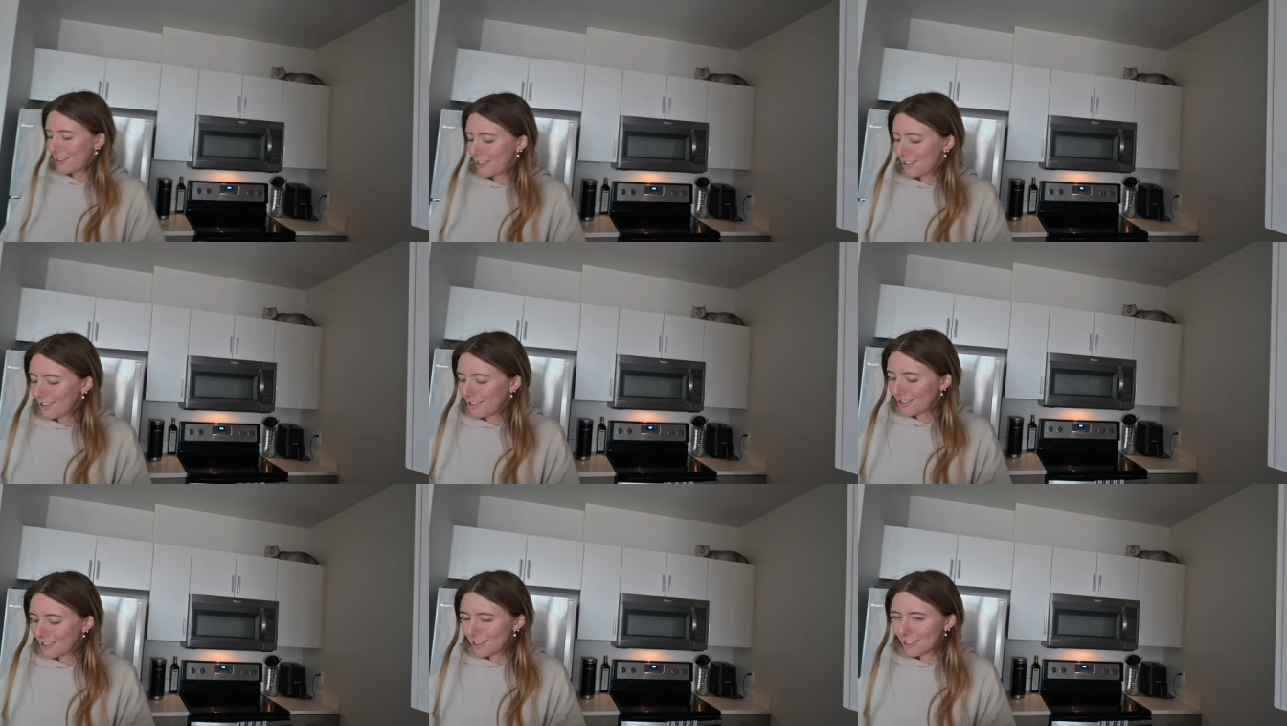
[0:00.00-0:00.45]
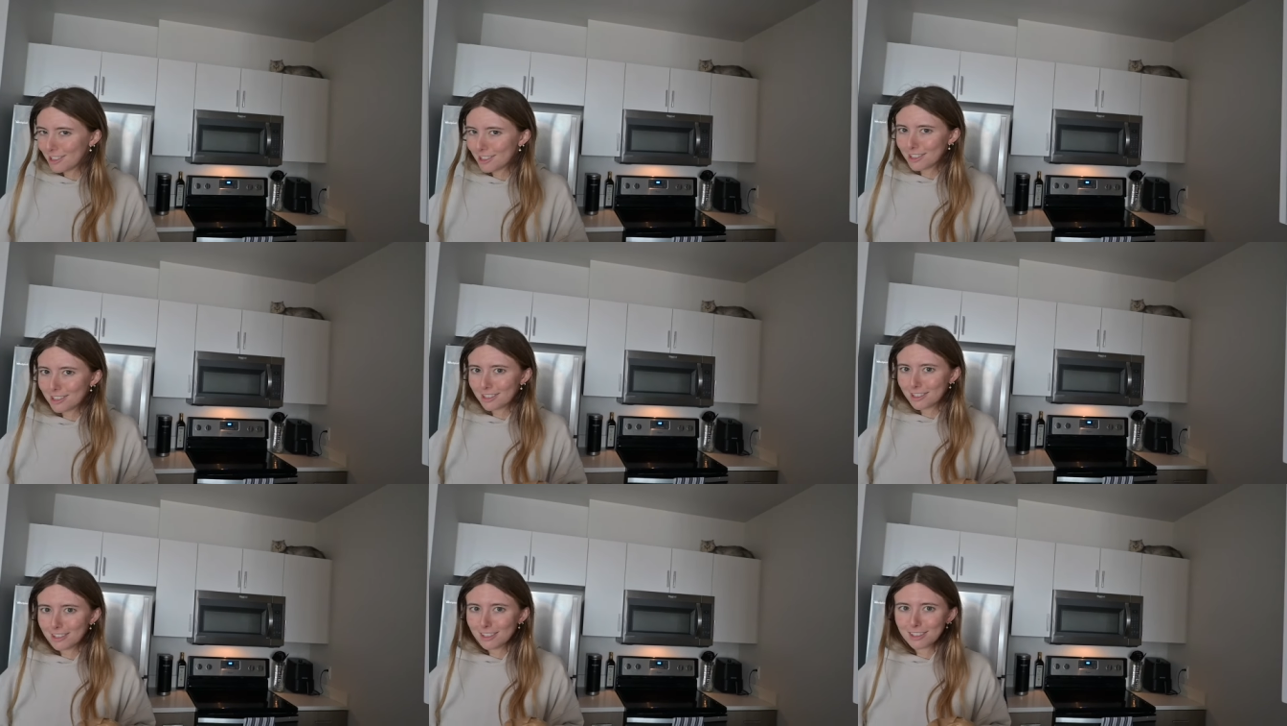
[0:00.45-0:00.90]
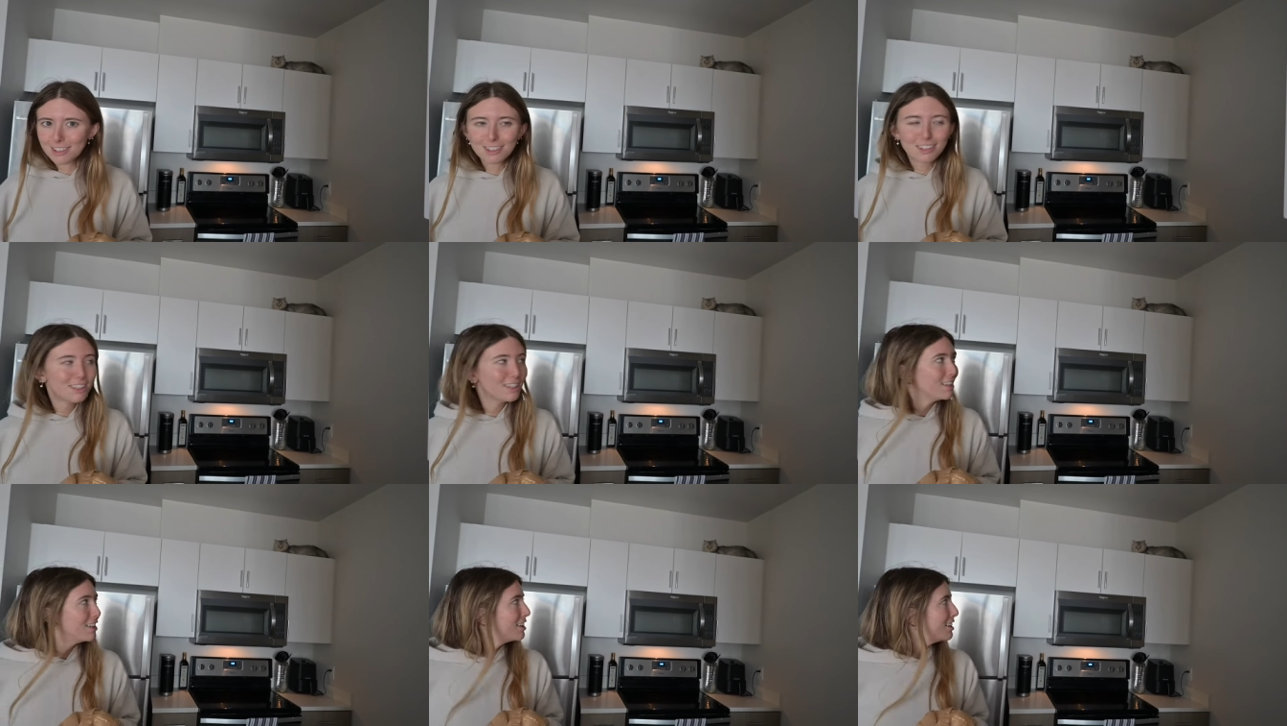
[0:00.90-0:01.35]
she's having her alone
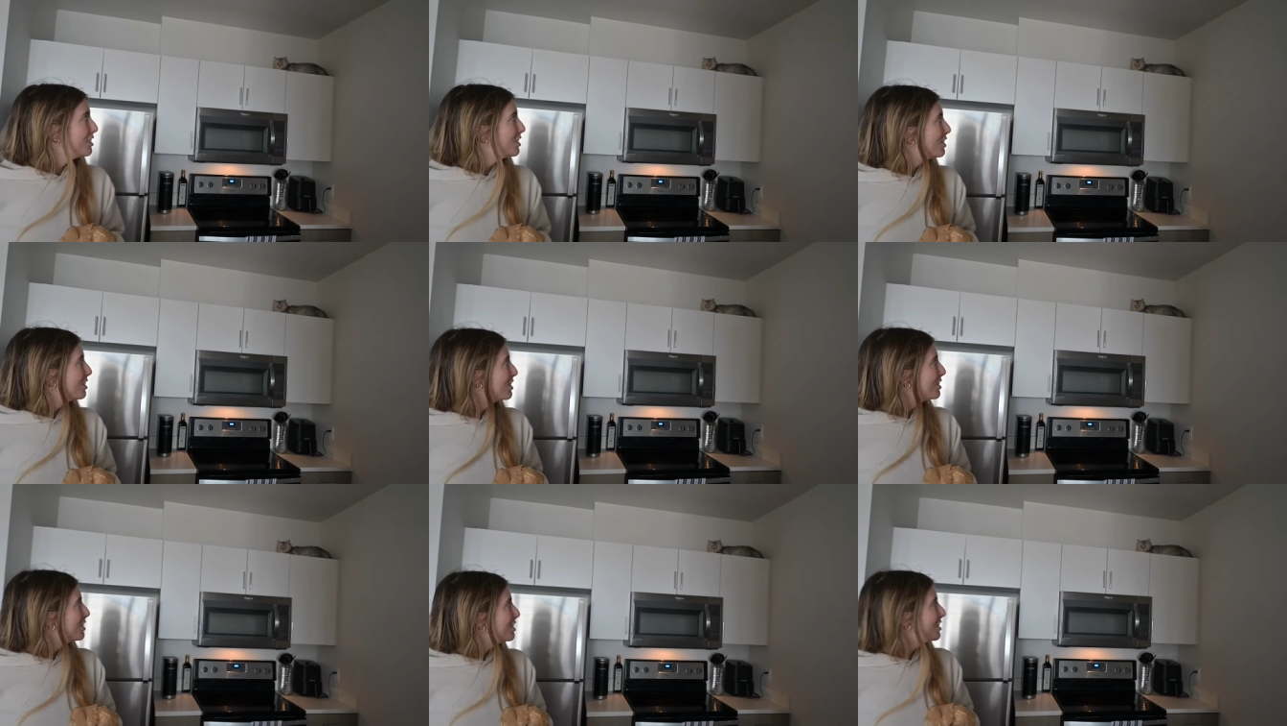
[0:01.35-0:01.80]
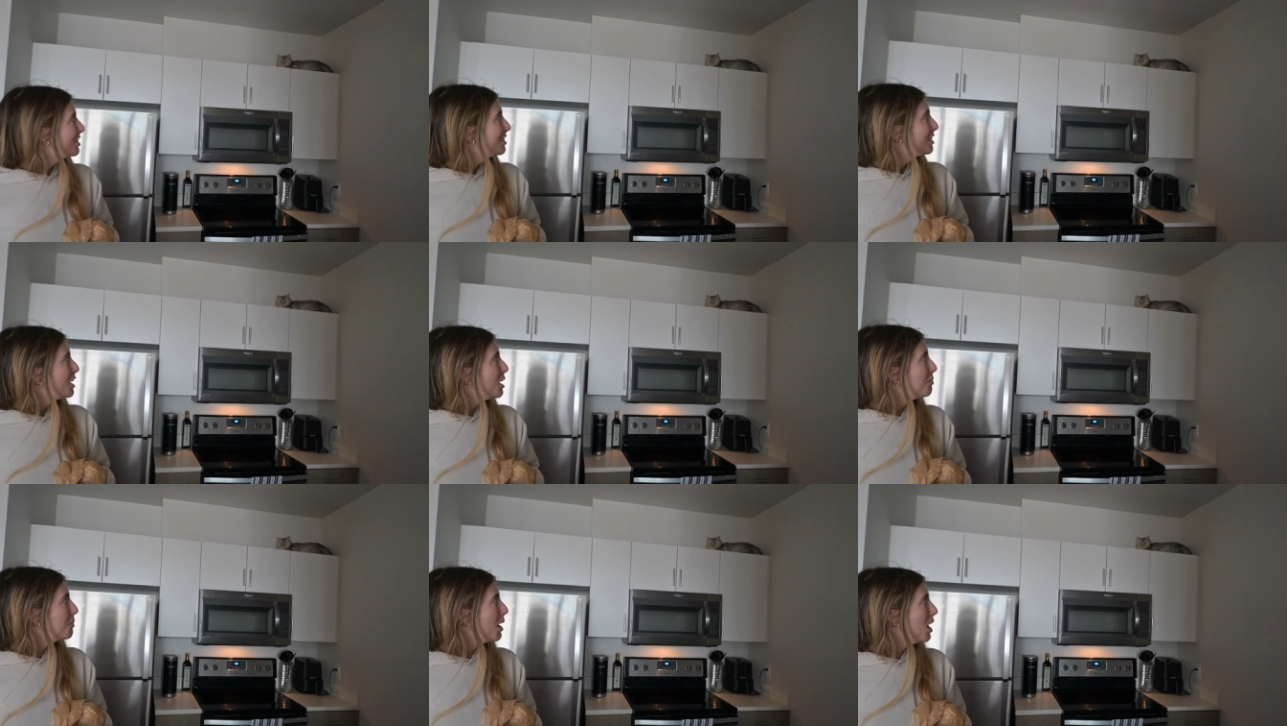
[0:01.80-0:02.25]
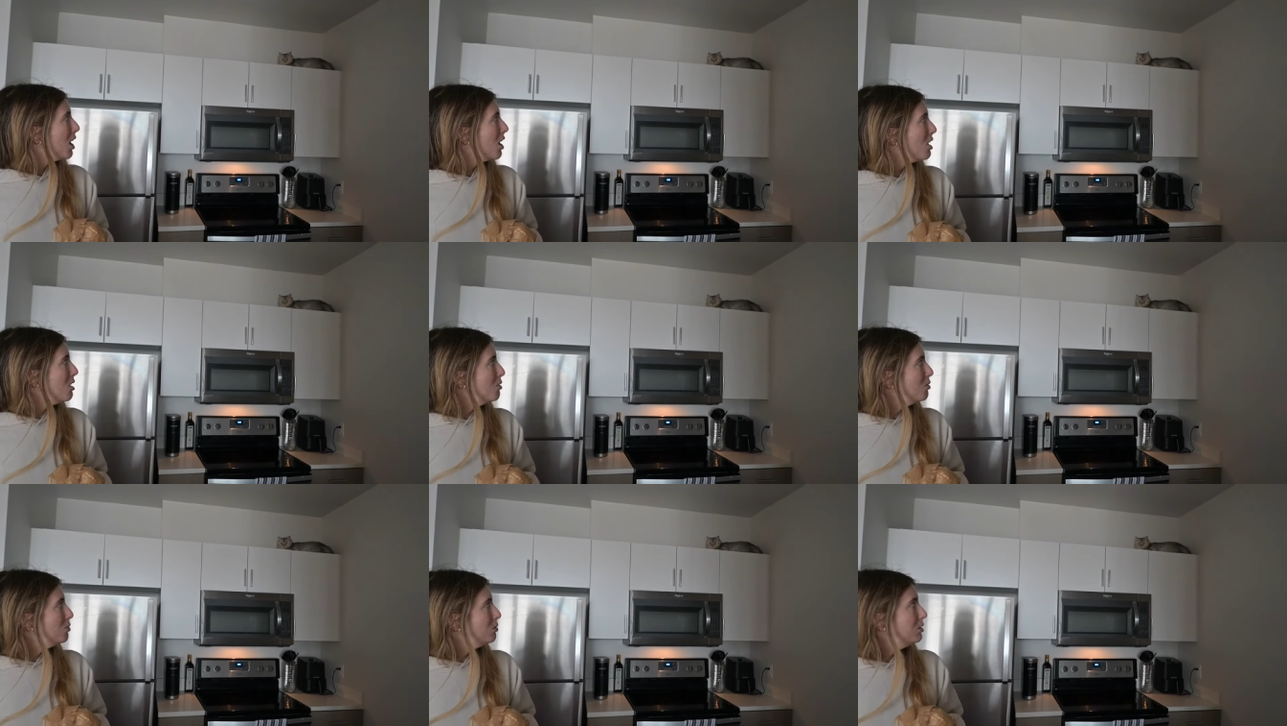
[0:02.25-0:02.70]
time. Come
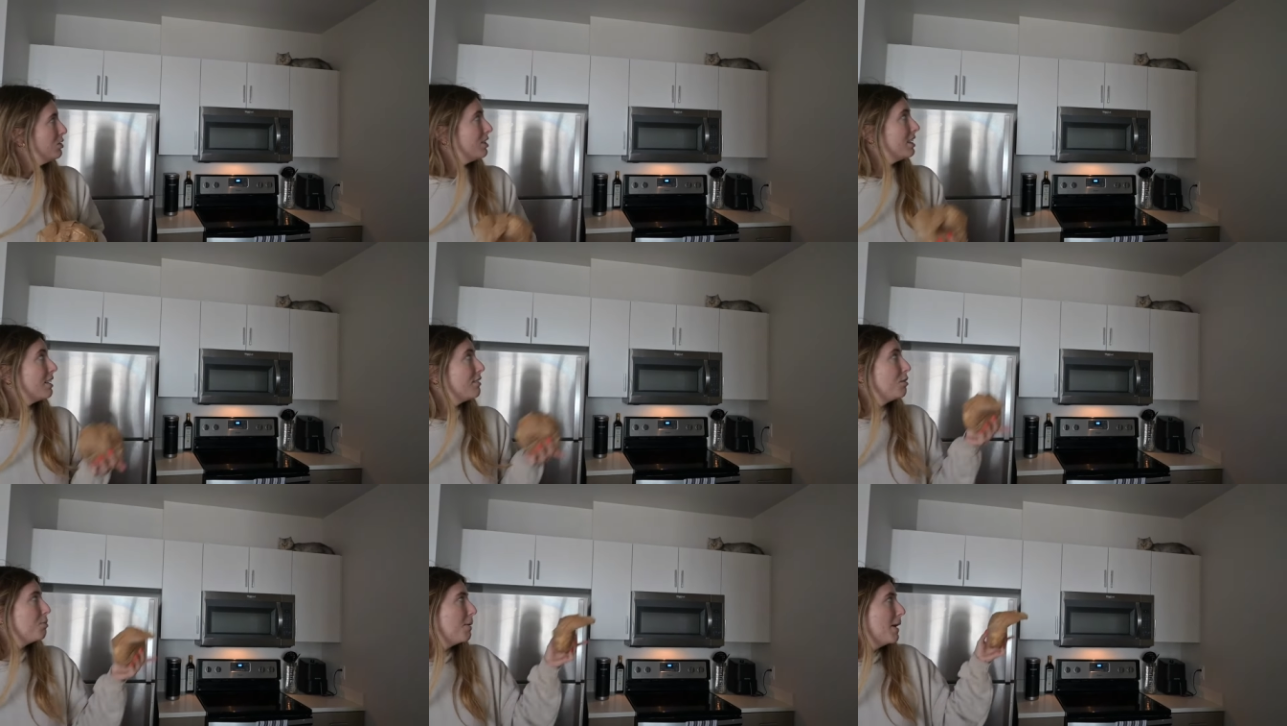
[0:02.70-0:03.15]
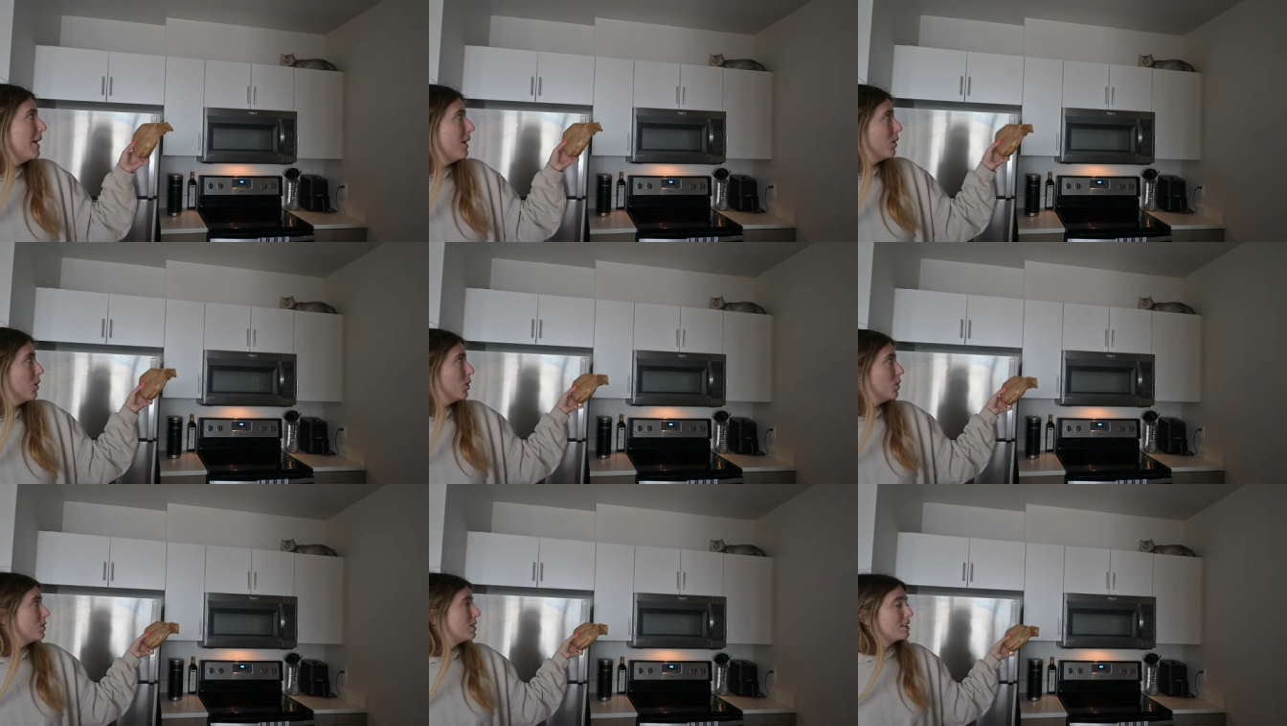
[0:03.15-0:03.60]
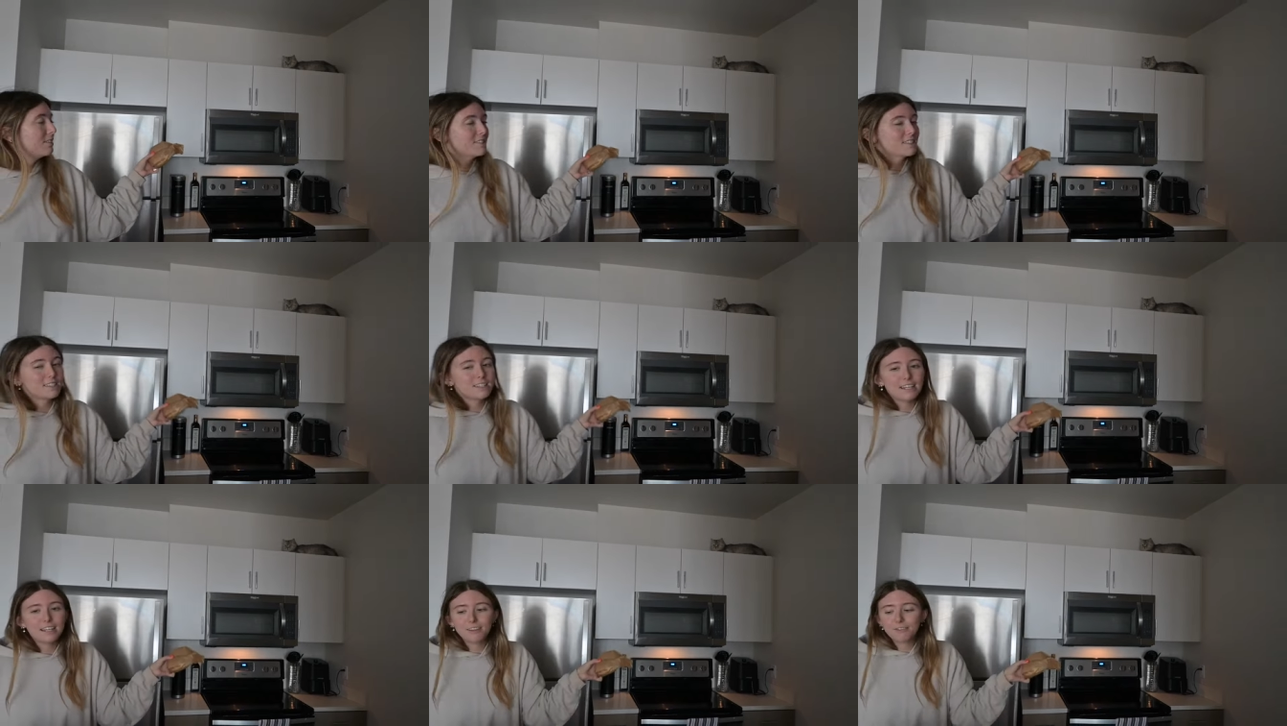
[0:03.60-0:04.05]
on, you can have a bagel, you can have a
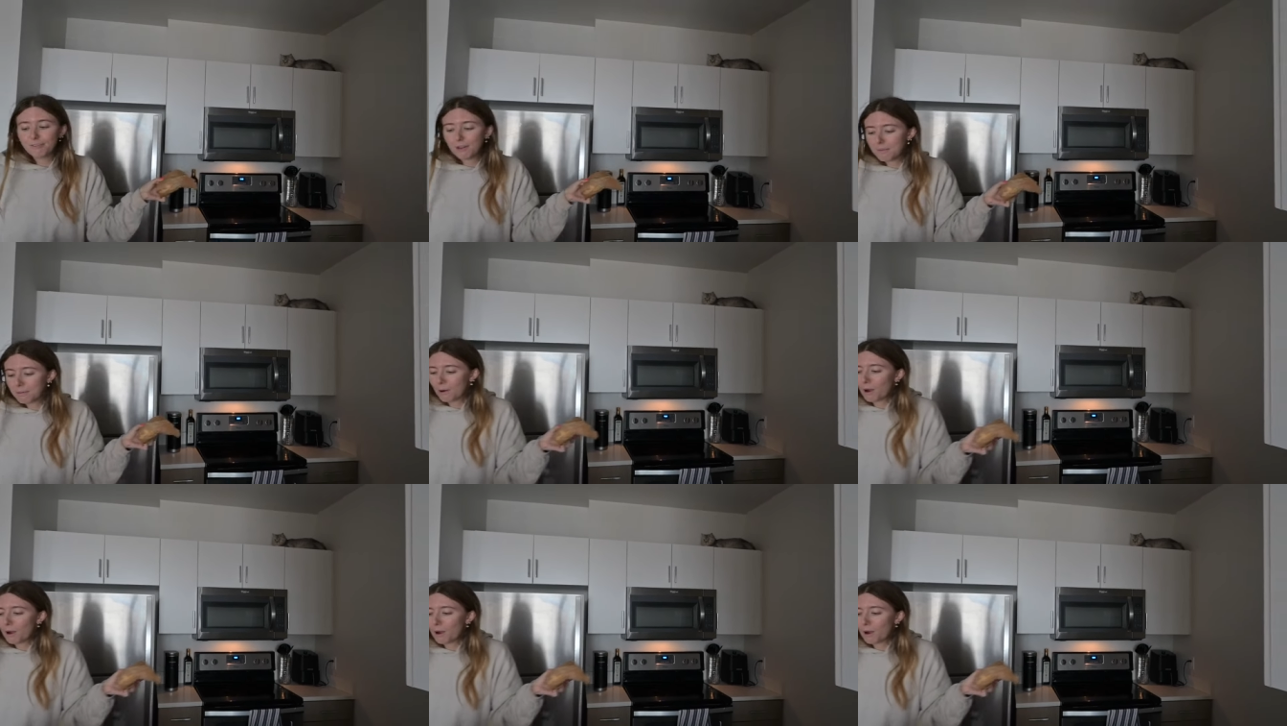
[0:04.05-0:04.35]
sniff, I